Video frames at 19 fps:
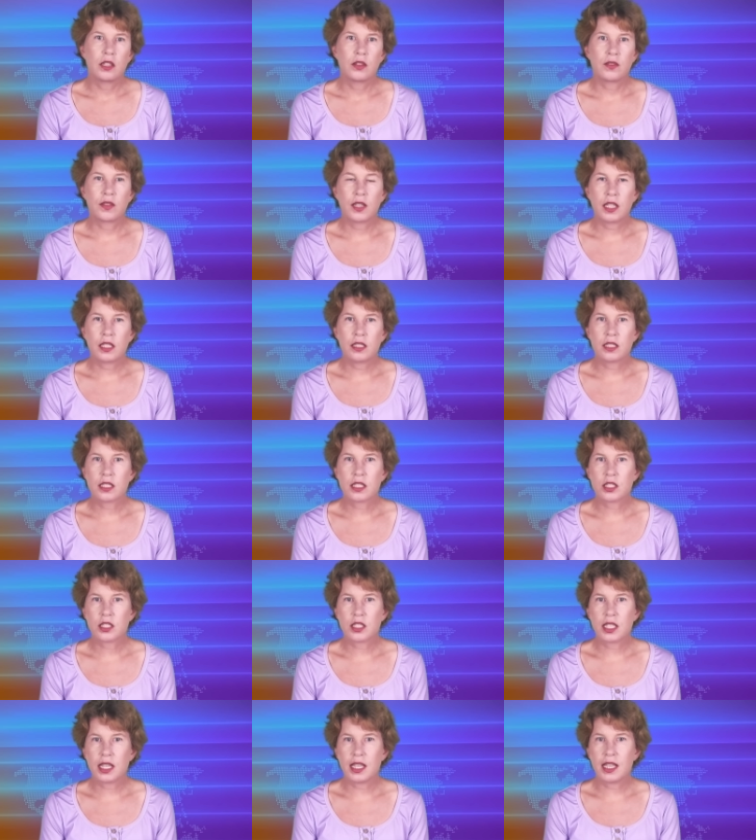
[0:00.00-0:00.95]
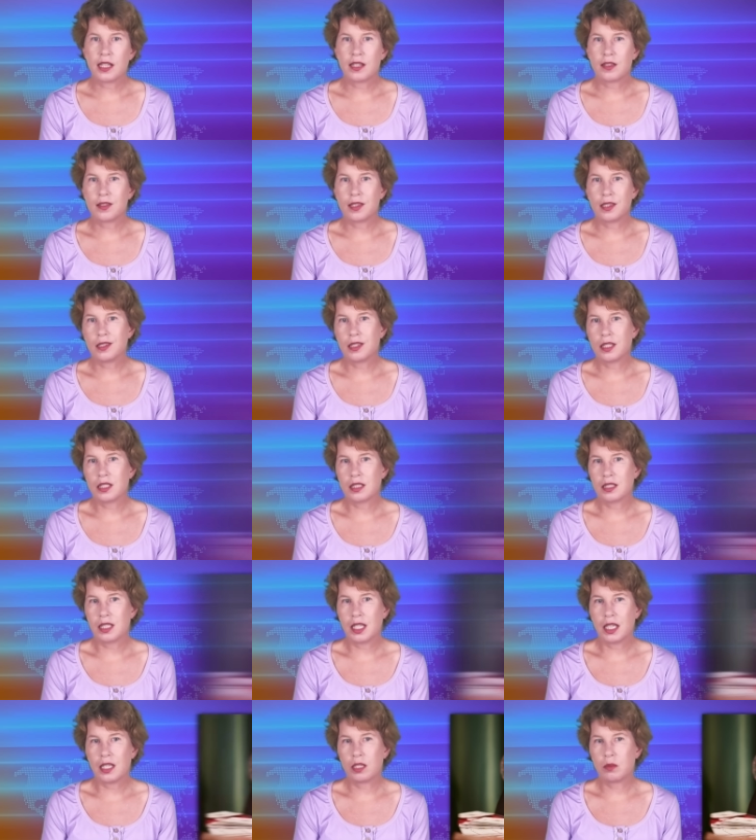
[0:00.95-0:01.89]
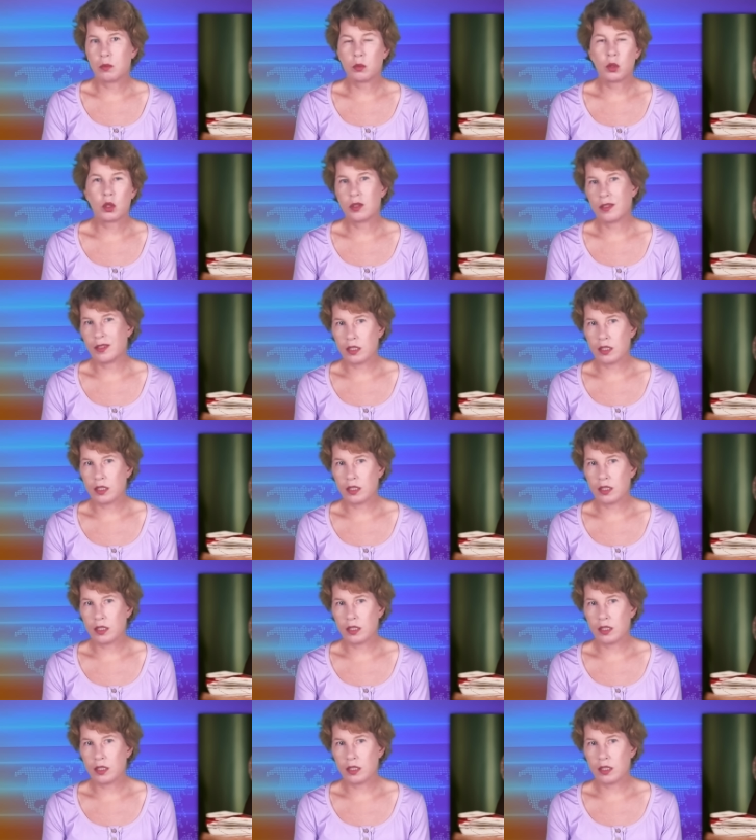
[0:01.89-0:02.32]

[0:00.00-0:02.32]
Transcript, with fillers: That is to say, I think it'll take more